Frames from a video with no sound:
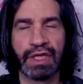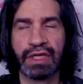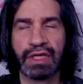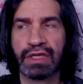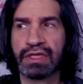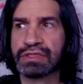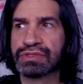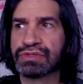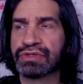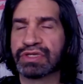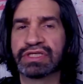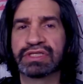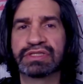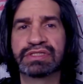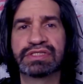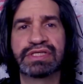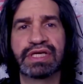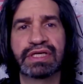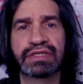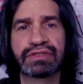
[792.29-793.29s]
So I can
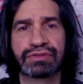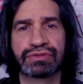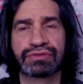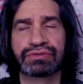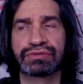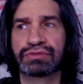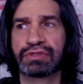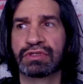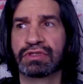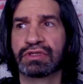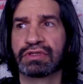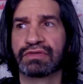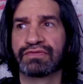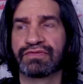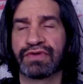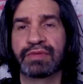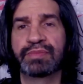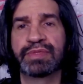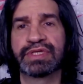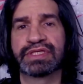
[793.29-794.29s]
tell you
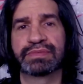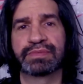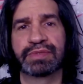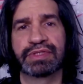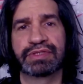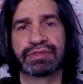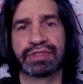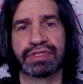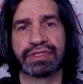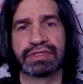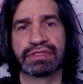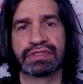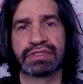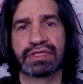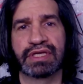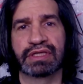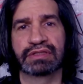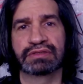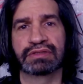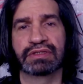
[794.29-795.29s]
from experience
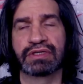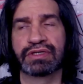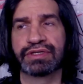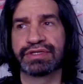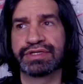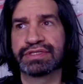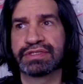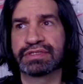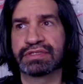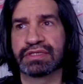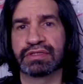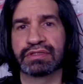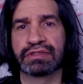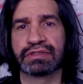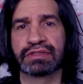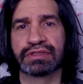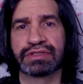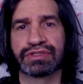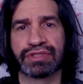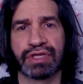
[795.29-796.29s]
that artists
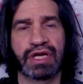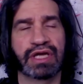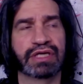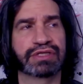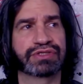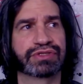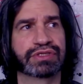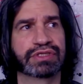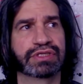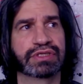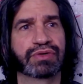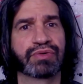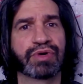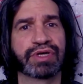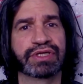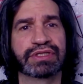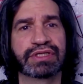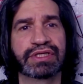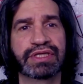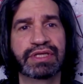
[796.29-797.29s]
are actually
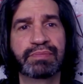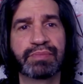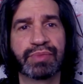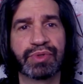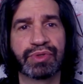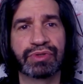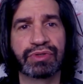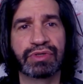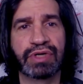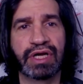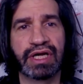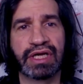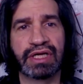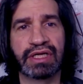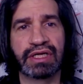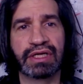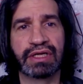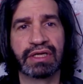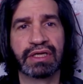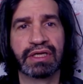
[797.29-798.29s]
quite nimble
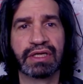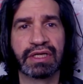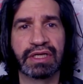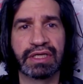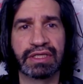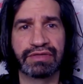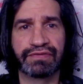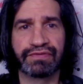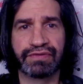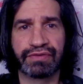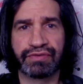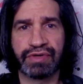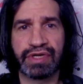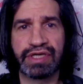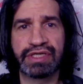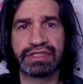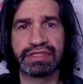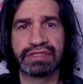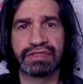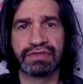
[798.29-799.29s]
in a
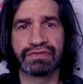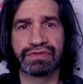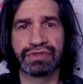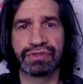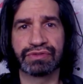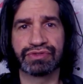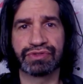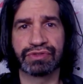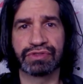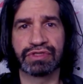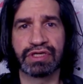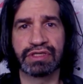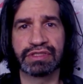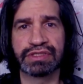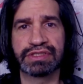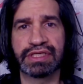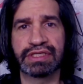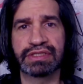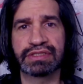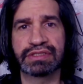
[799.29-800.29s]
variety of social
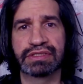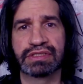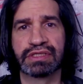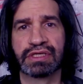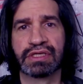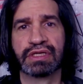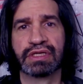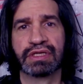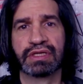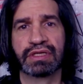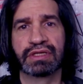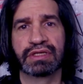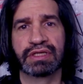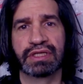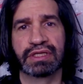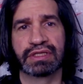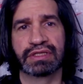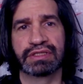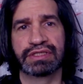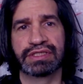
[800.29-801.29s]
contexts.
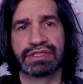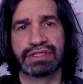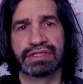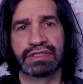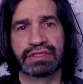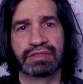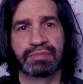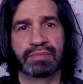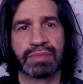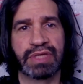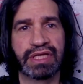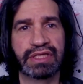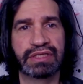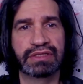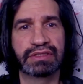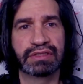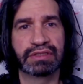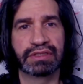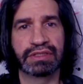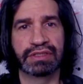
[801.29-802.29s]
They can easily
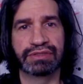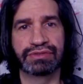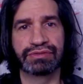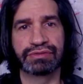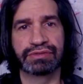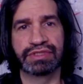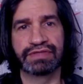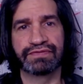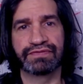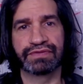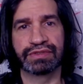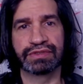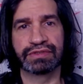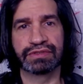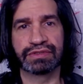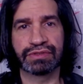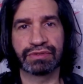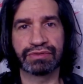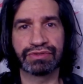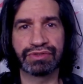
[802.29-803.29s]
blend into
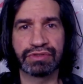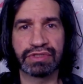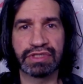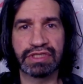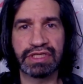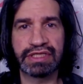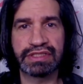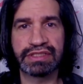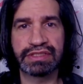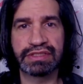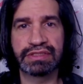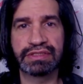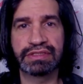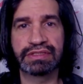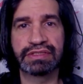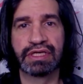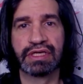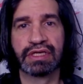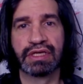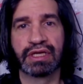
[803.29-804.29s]
different social
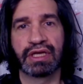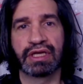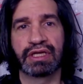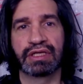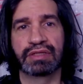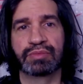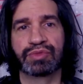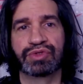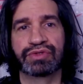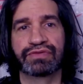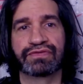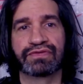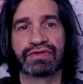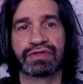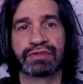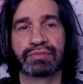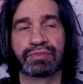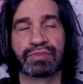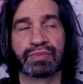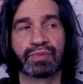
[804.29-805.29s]
classes and move
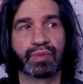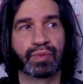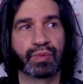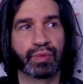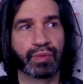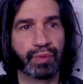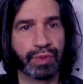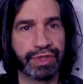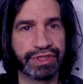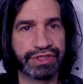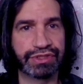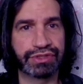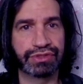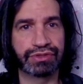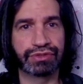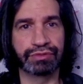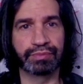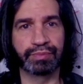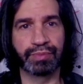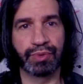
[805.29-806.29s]
from rich
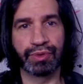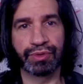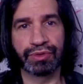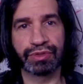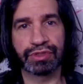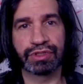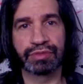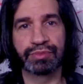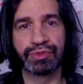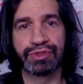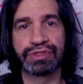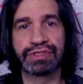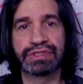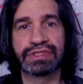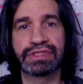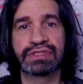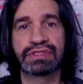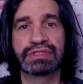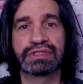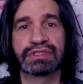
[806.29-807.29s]
to poor
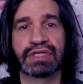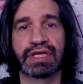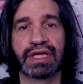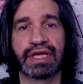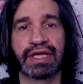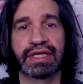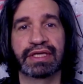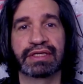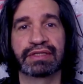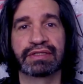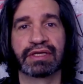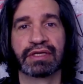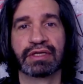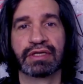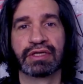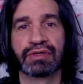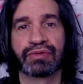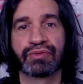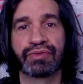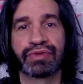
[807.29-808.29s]
communities. And
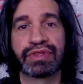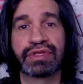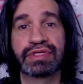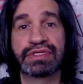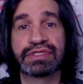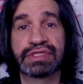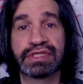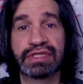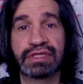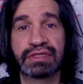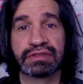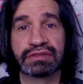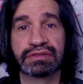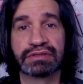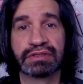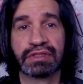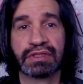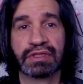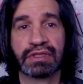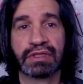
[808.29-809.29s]
with this
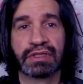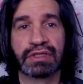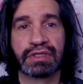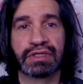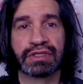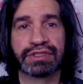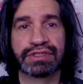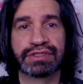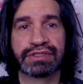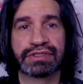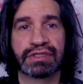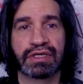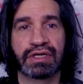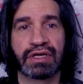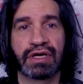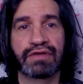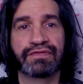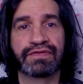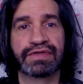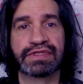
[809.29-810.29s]
skill, artists
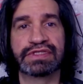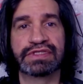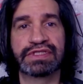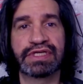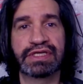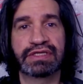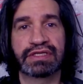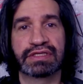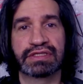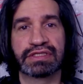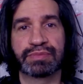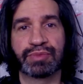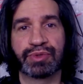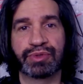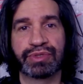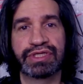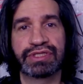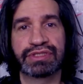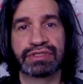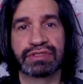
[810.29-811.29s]
often take
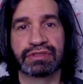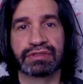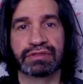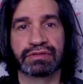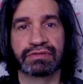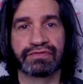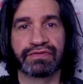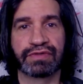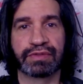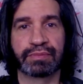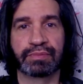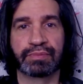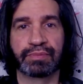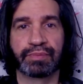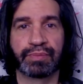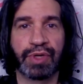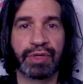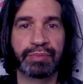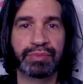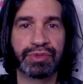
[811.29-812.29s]
inspiration from
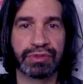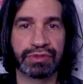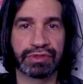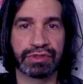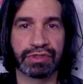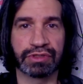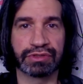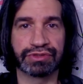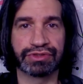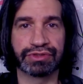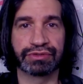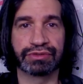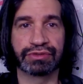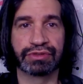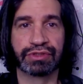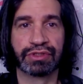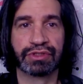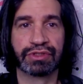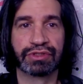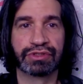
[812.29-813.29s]
popular culture
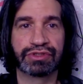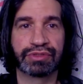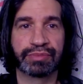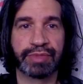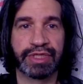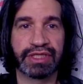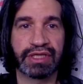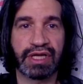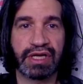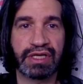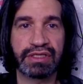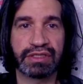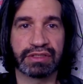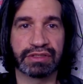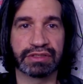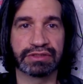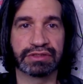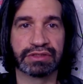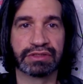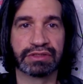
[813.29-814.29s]
to make high art